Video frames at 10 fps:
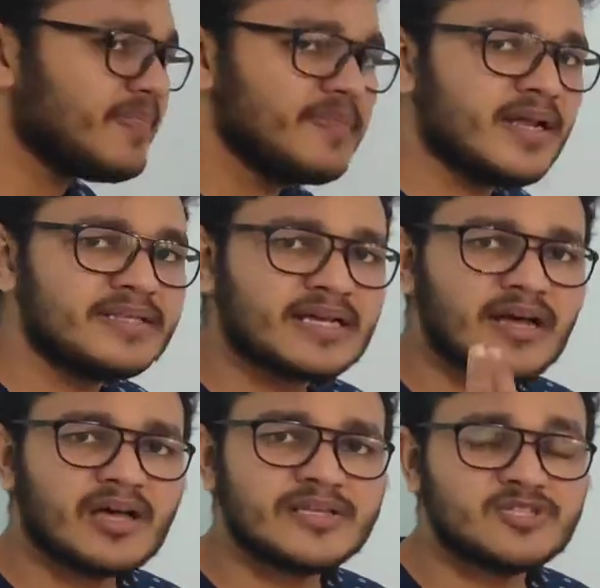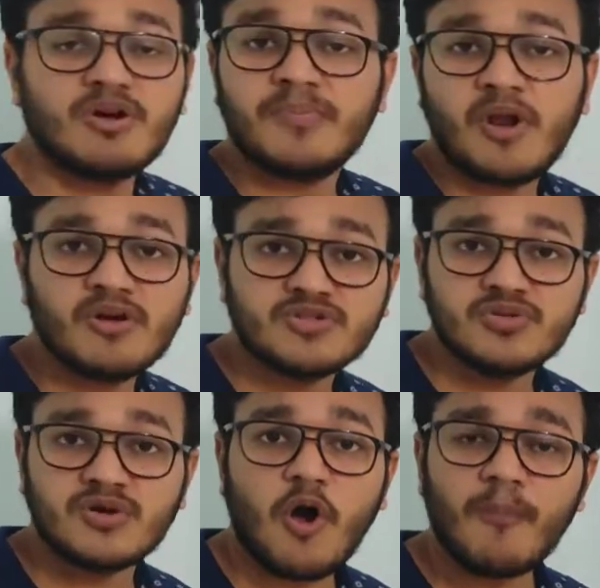is it's not belongs to
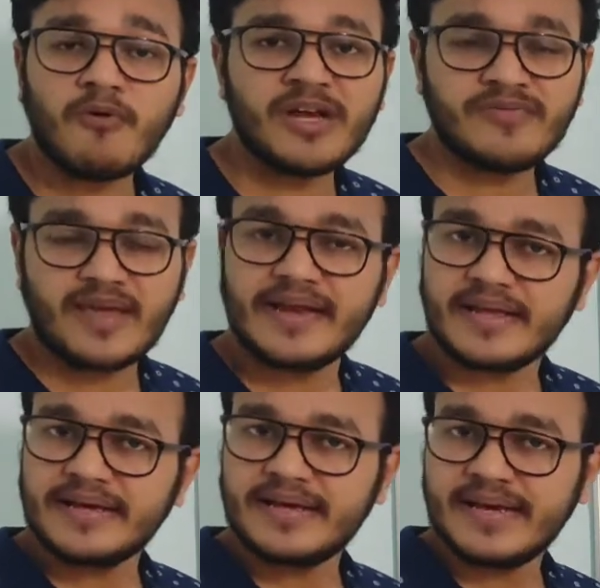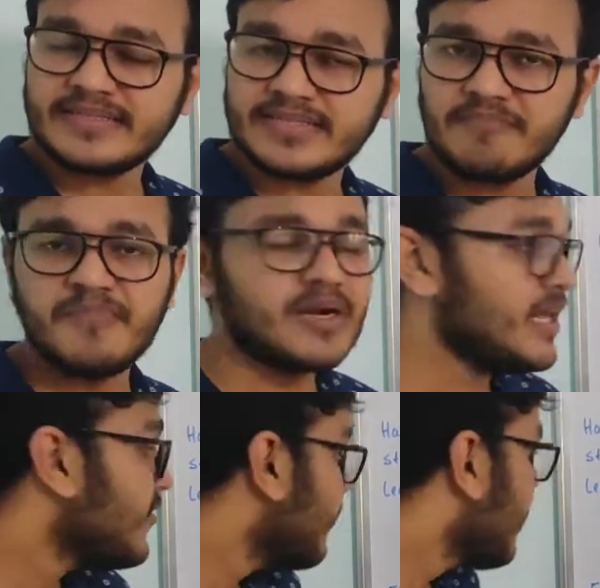the compound leaf category. It has a simple
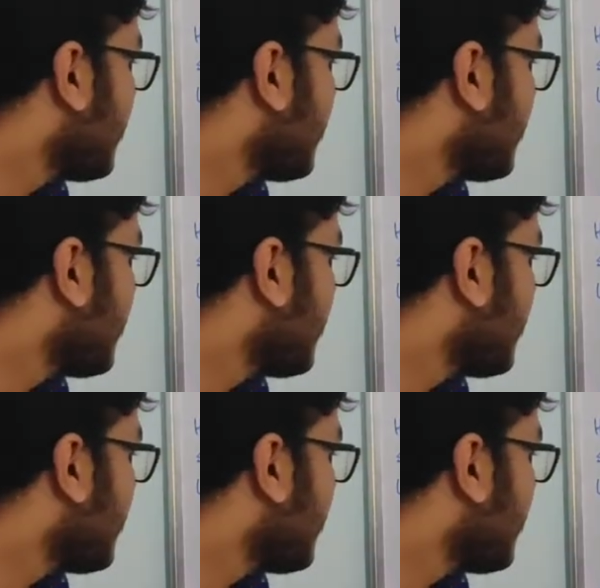leaf.